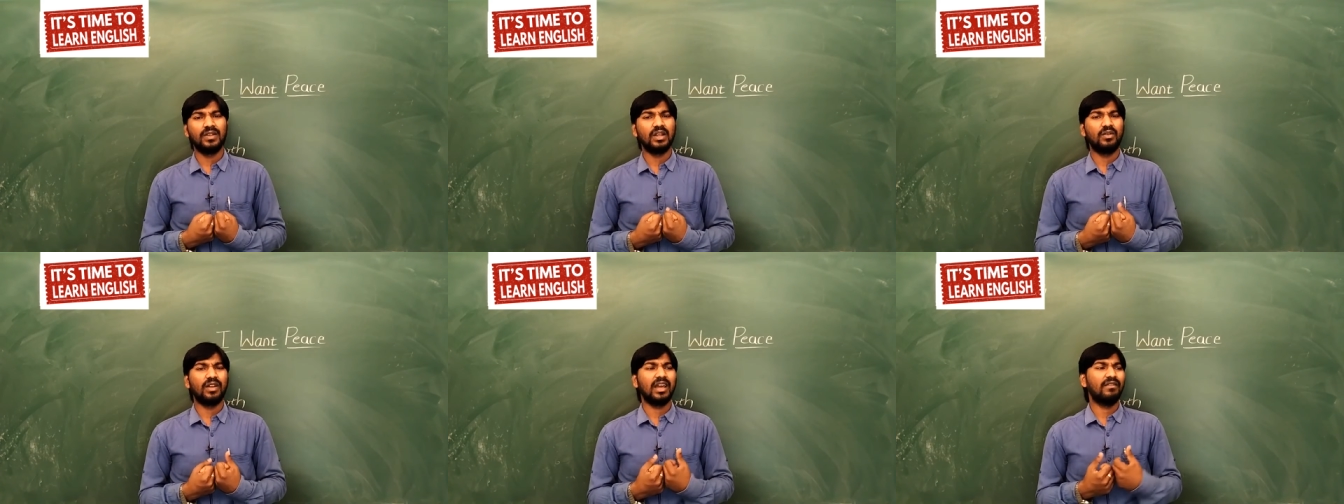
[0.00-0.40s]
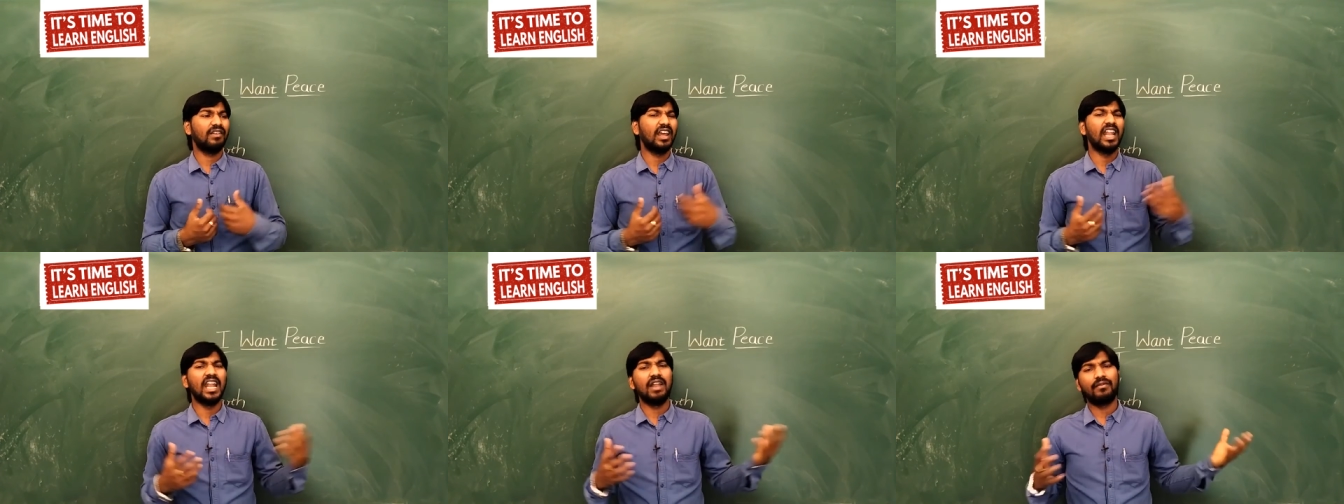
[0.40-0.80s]
without
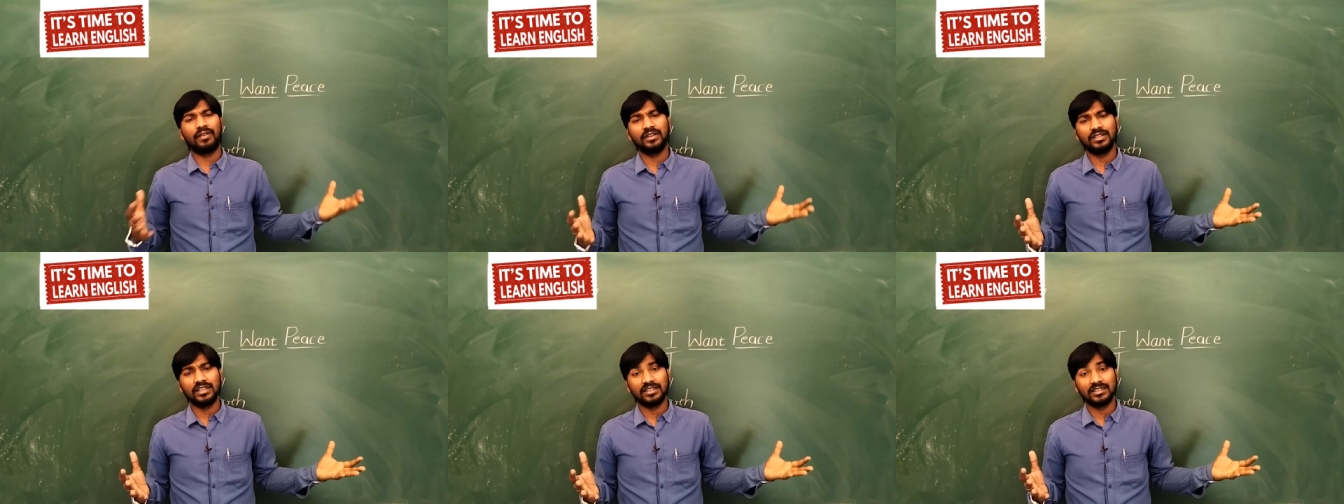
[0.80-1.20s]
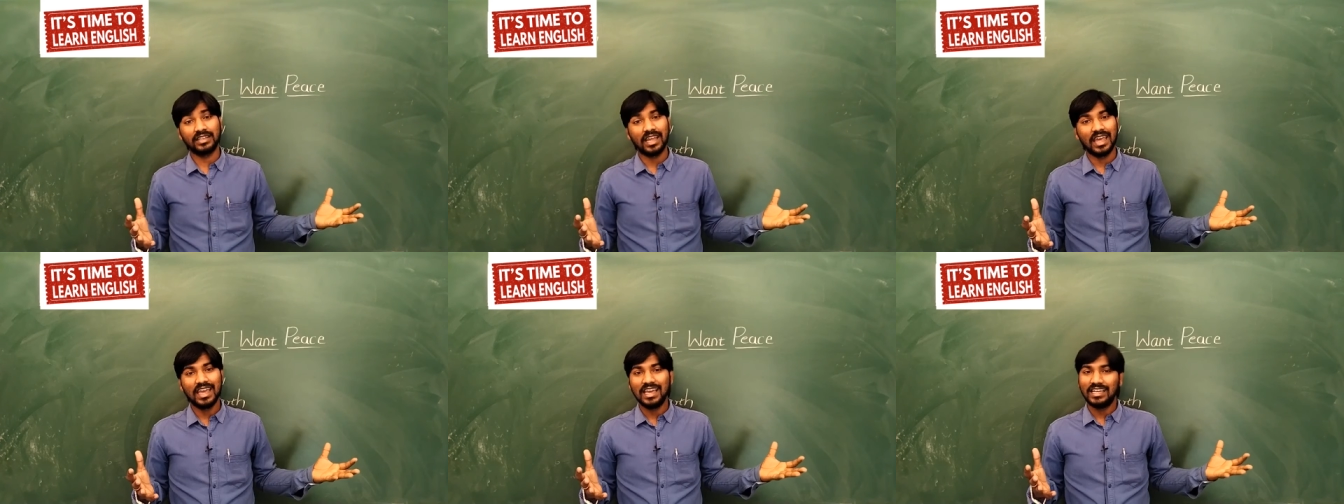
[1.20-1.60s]
having any
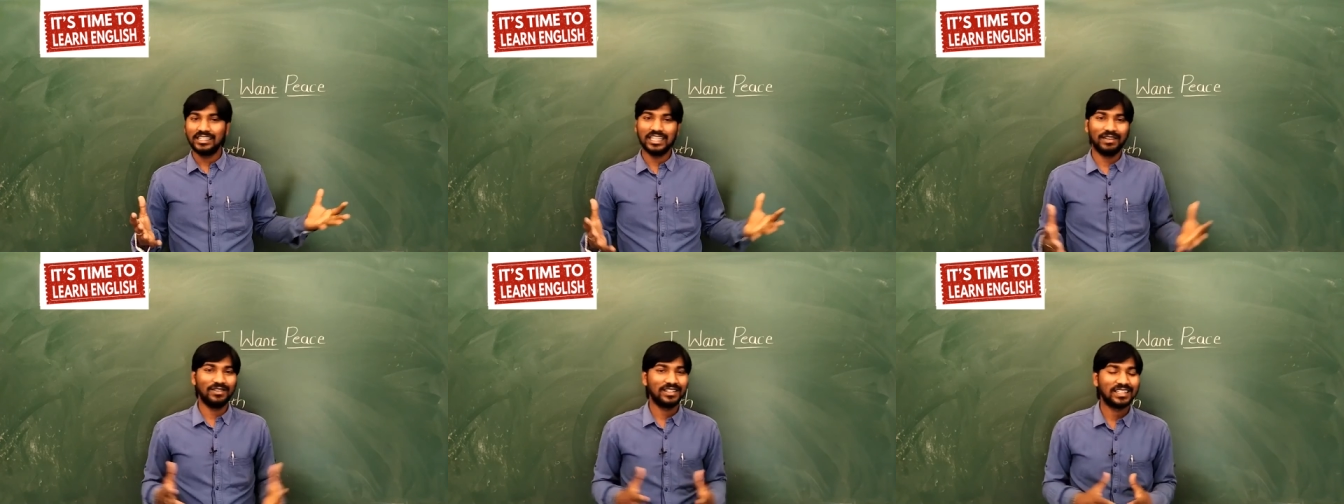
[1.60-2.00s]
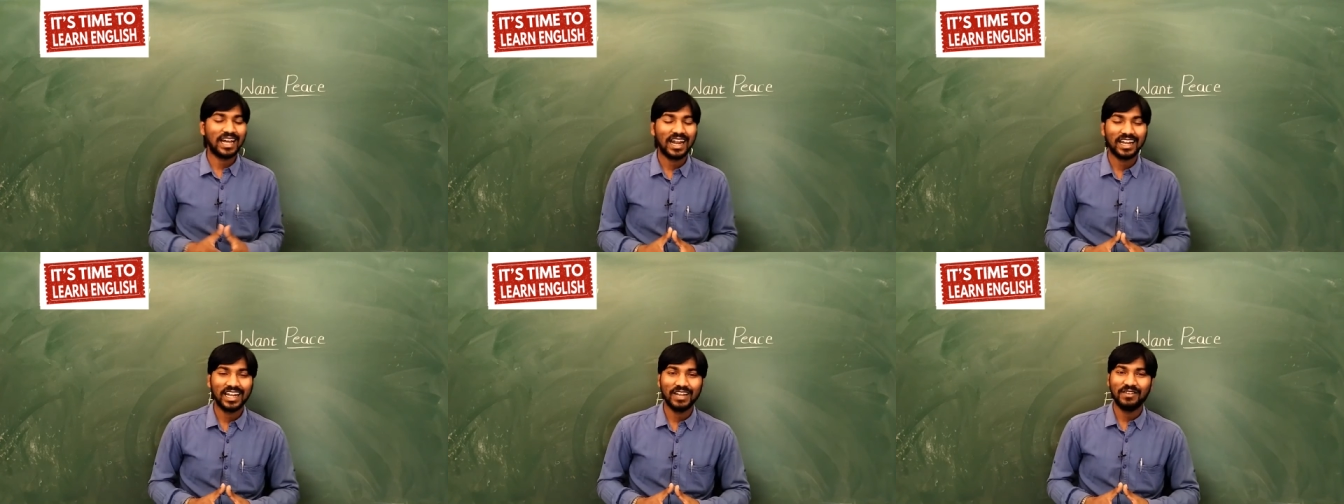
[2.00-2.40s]
differentiation? Shall we
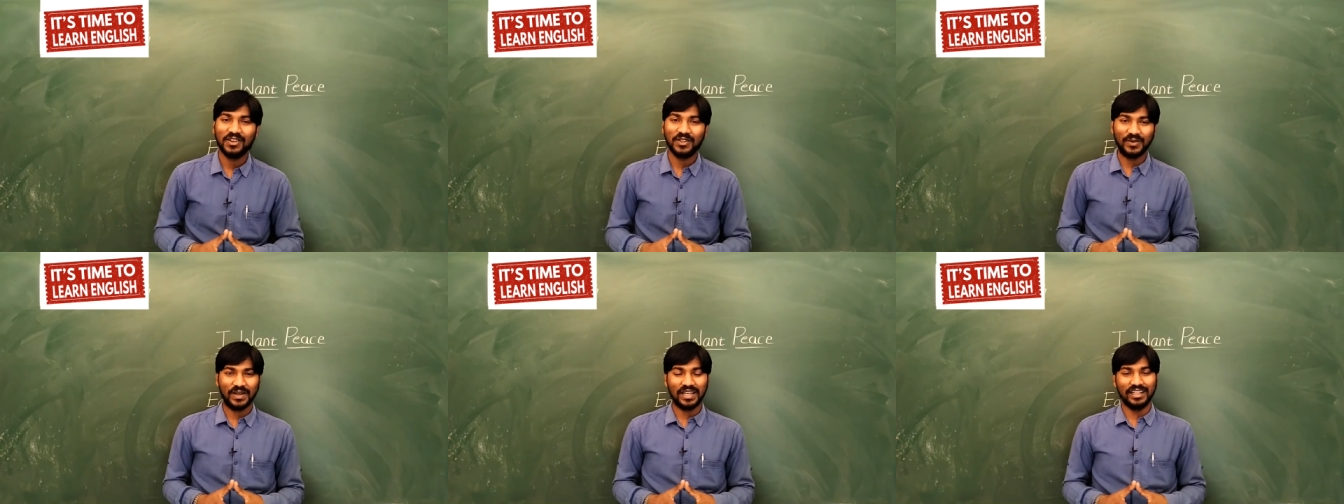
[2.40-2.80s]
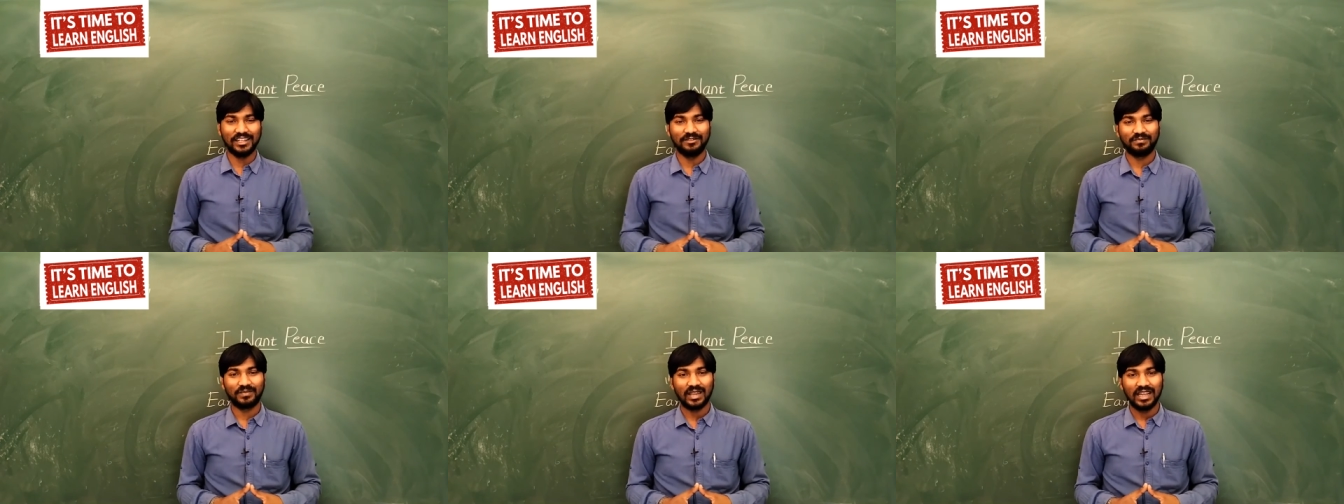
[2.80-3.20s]
start living
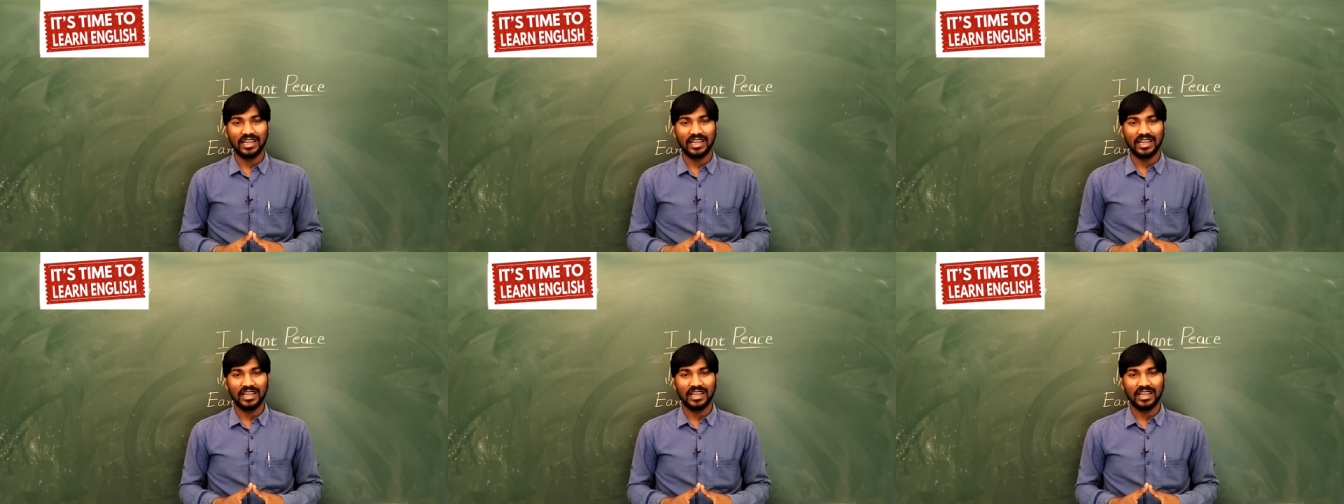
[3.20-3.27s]
together?